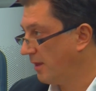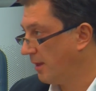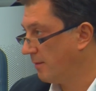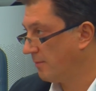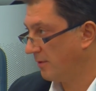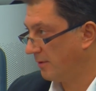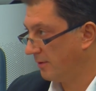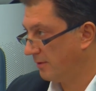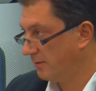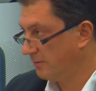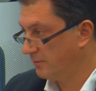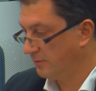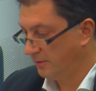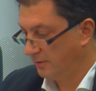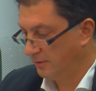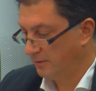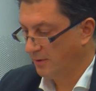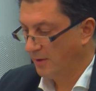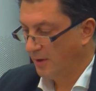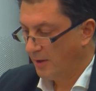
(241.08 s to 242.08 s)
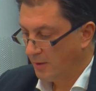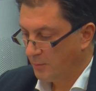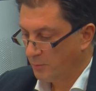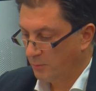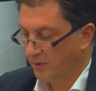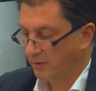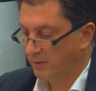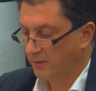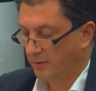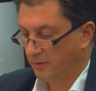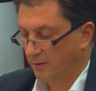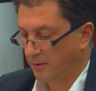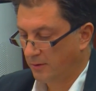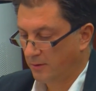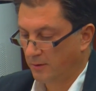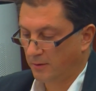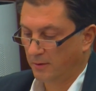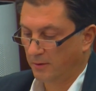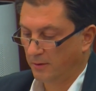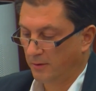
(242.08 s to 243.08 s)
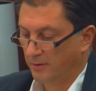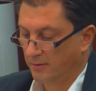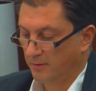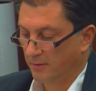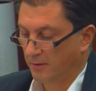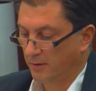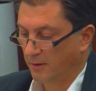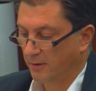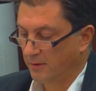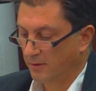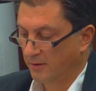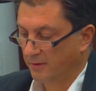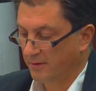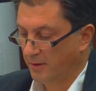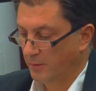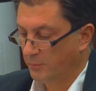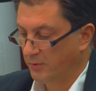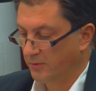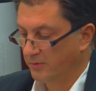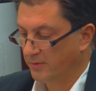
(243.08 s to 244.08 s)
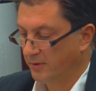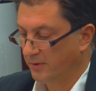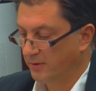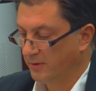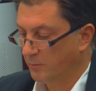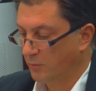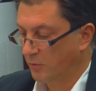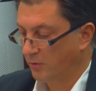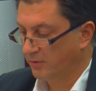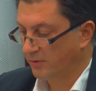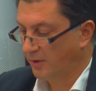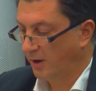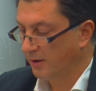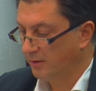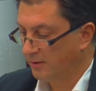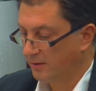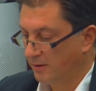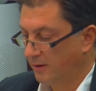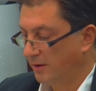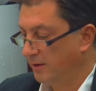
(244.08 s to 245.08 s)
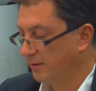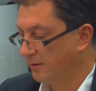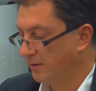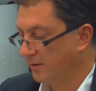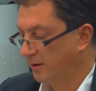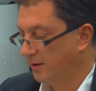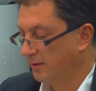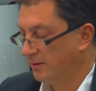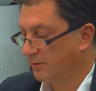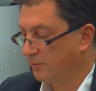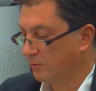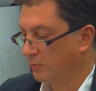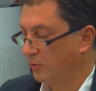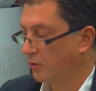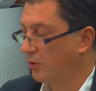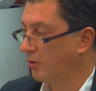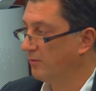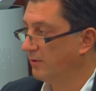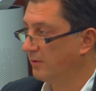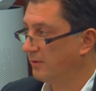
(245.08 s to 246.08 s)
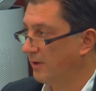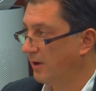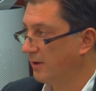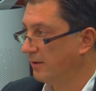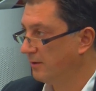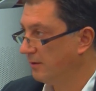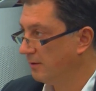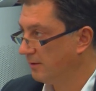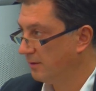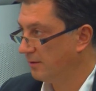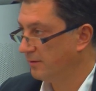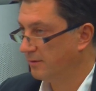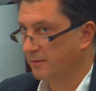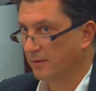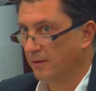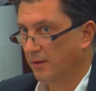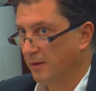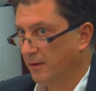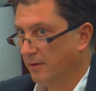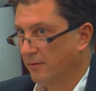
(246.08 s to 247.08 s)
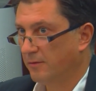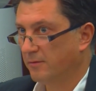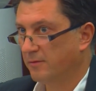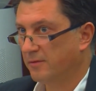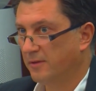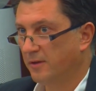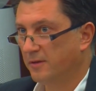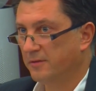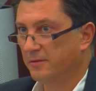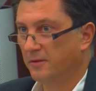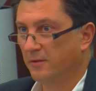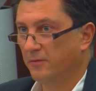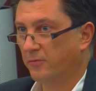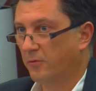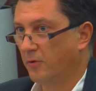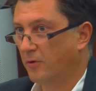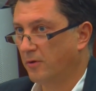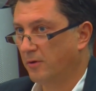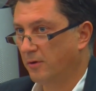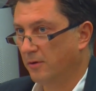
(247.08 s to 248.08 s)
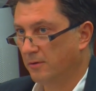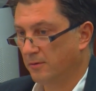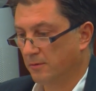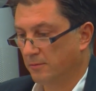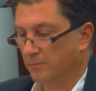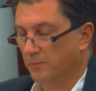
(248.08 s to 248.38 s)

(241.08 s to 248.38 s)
theme, but is another example that the mortality rate related to COVID-19 is 64